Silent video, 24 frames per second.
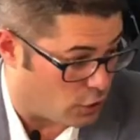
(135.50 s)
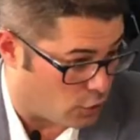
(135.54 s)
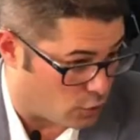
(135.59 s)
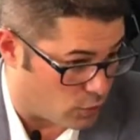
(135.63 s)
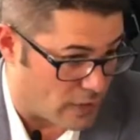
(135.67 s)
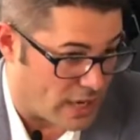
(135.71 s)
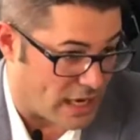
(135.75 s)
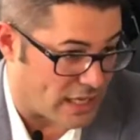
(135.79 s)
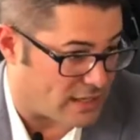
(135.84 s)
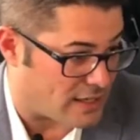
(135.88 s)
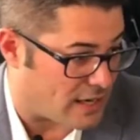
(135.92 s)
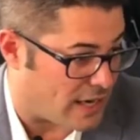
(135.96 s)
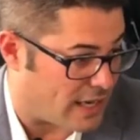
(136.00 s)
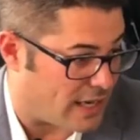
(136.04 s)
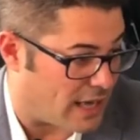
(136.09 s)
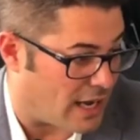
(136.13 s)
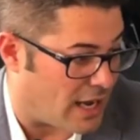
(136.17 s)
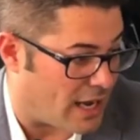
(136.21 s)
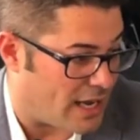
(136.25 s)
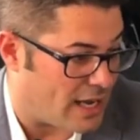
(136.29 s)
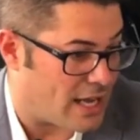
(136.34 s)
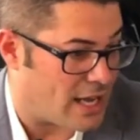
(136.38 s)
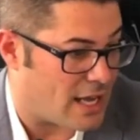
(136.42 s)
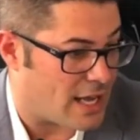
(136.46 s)
Correct.
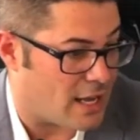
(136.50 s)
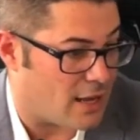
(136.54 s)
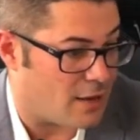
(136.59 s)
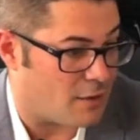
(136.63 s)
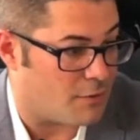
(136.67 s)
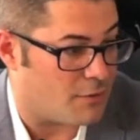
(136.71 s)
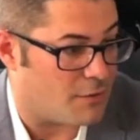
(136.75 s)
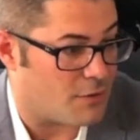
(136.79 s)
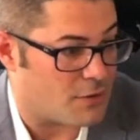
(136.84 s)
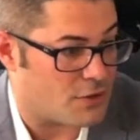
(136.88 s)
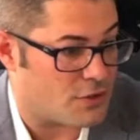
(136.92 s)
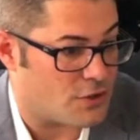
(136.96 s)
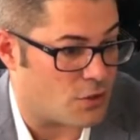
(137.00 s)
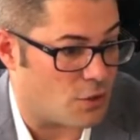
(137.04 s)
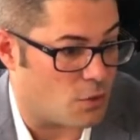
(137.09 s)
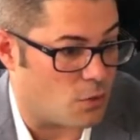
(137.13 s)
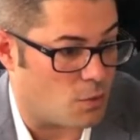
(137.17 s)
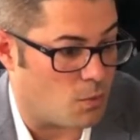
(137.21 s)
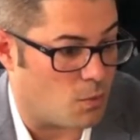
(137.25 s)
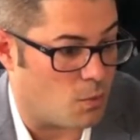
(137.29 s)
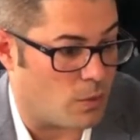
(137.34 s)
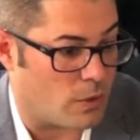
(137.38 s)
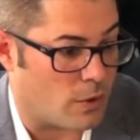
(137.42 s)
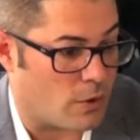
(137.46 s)
I have,
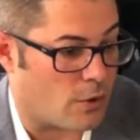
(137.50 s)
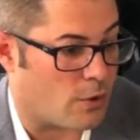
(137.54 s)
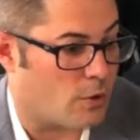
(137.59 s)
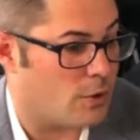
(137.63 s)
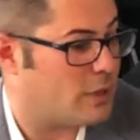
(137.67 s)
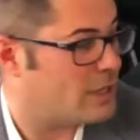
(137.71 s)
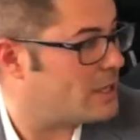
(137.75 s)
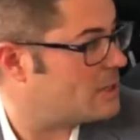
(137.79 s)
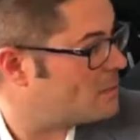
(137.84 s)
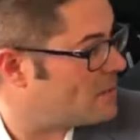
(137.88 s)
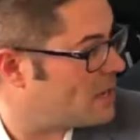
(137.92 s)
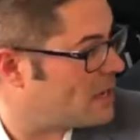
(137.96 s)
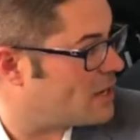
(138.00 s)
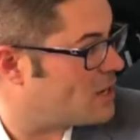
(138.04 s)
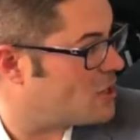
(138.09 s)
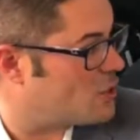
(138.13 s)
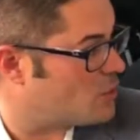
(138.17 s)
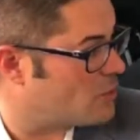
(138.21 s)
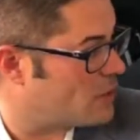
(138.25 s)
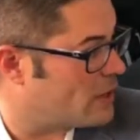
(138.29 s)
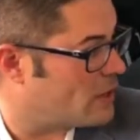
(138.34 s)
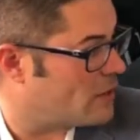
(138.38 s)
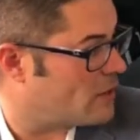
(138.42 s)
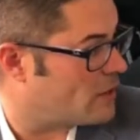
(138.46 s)
so early in my
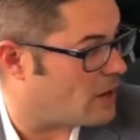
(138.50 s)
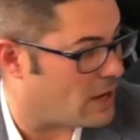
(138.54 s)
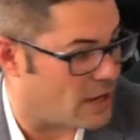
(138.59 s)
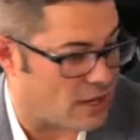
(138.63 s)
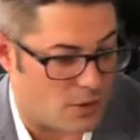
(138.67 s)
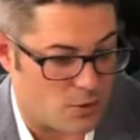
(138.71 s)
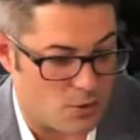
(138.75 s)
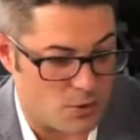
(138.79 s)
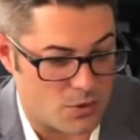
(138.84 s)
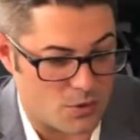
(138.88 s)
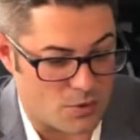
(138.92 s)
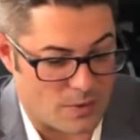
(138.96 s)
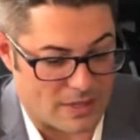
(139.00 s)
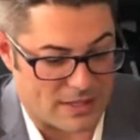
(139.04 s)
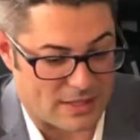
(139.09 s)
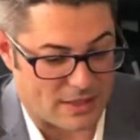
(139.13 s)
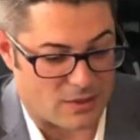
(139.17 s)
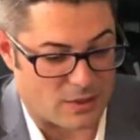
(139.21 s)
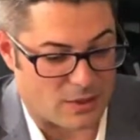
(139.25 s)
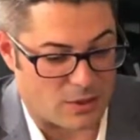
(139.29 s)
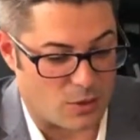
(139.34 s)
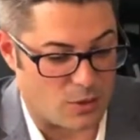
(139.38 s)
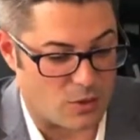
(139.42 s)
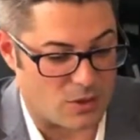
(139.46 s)
career, I used
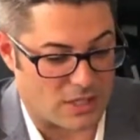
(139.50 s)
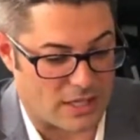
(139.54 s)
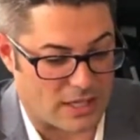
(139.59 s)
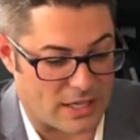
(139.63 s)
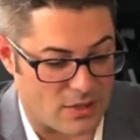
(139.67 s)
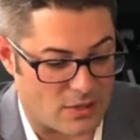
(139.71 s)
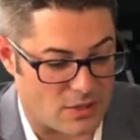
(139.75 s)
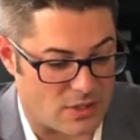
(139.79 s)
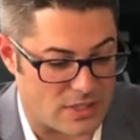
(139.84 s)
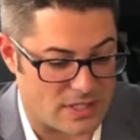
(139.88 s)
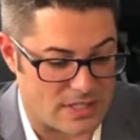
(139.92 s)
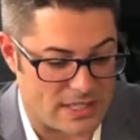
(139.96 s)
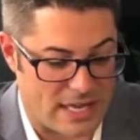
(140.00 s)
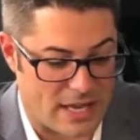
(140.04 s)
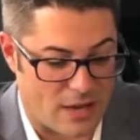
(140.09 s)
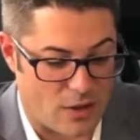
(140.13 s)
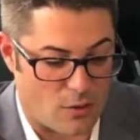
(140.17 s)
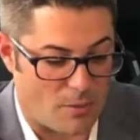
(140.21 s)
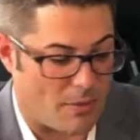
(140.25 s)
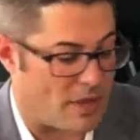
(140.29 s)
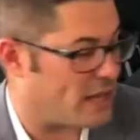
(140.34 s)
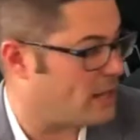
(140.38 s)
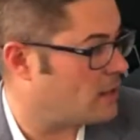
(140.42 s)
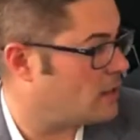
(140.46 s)
to
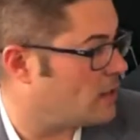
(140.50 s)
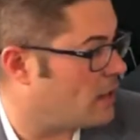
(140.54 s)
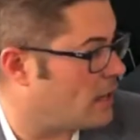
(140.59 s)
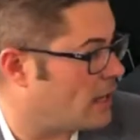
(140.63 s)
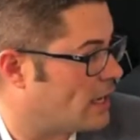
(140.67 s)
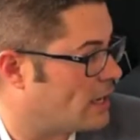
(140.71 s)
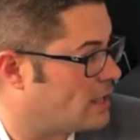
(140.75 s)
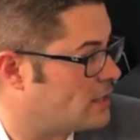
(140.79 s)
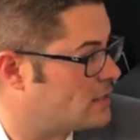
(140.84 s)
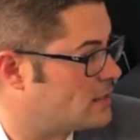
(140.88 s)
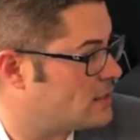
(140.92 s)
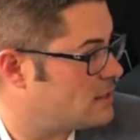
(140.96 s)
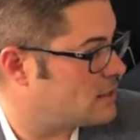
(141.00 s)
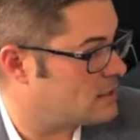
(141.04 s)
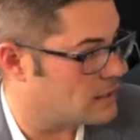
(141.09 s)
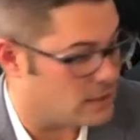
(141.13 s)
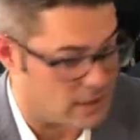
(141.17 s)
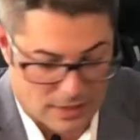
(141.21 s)
tell my clients,